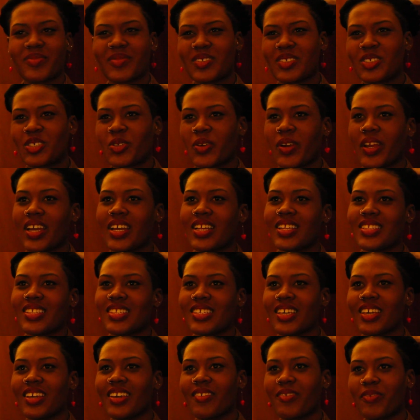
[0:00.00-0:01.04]

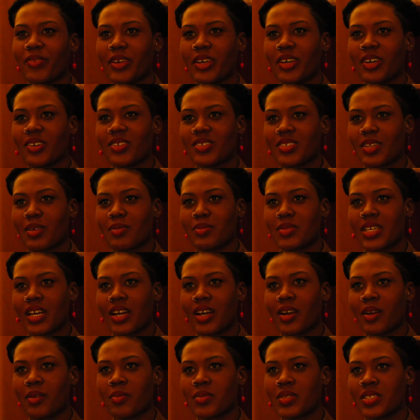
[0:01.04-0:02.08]
transy feel
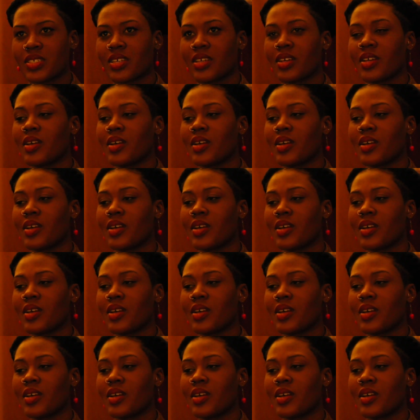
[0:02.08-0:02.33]
sometimes.